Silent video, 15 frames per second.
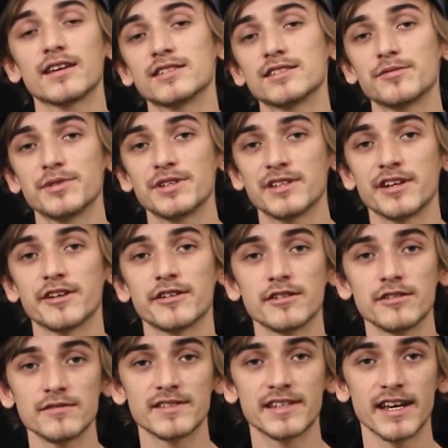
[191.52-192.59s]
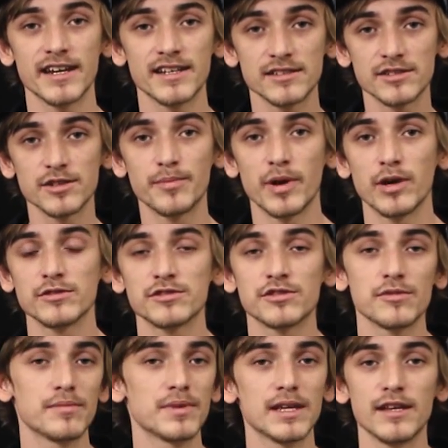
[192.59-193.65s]
is a material that is supposed to
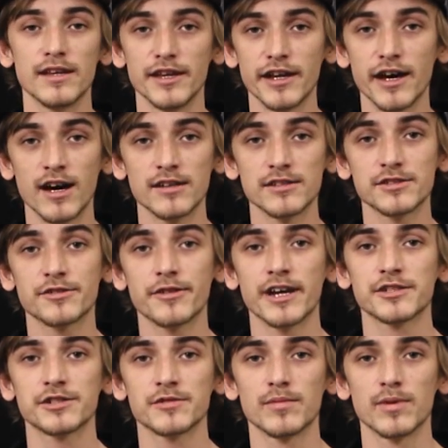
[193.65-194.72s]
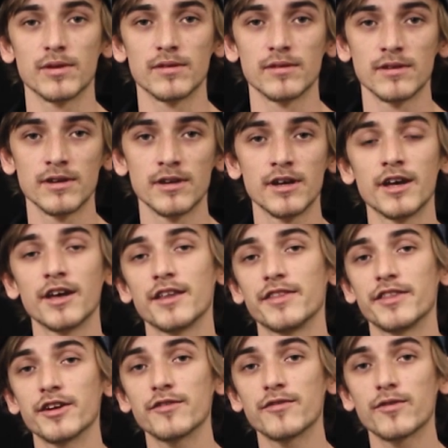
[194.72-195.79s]
be not scratchable.
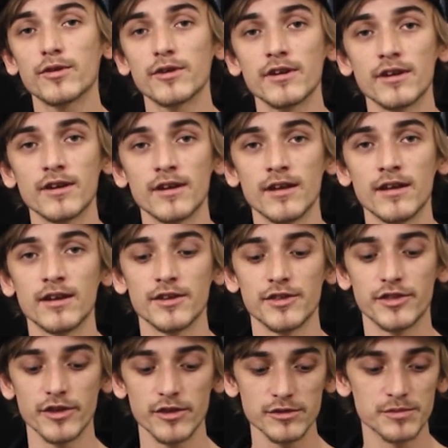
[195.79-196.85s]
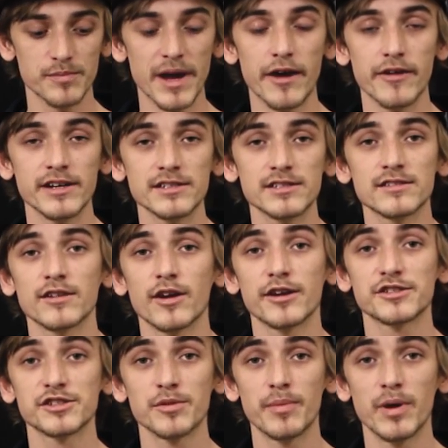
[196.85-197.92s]
Therefore, those bearings are
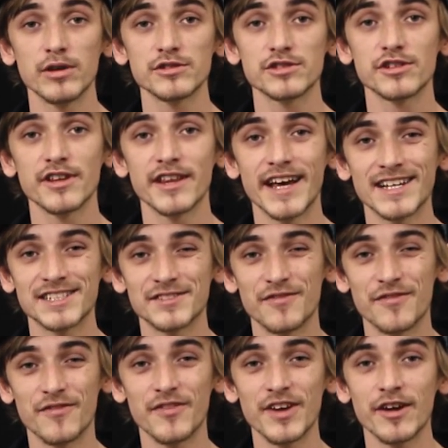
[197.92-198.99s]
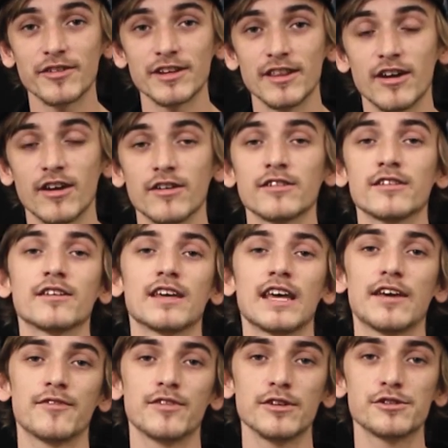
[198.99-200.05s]
supposed to last very long
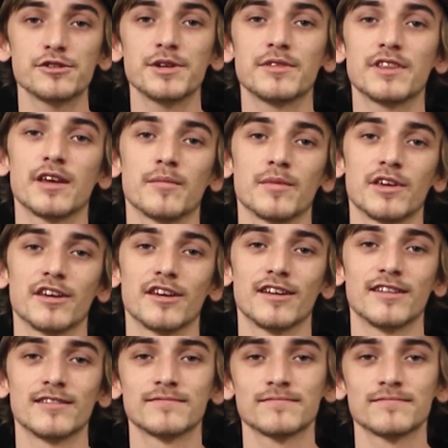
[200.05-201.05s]
if you treat them good.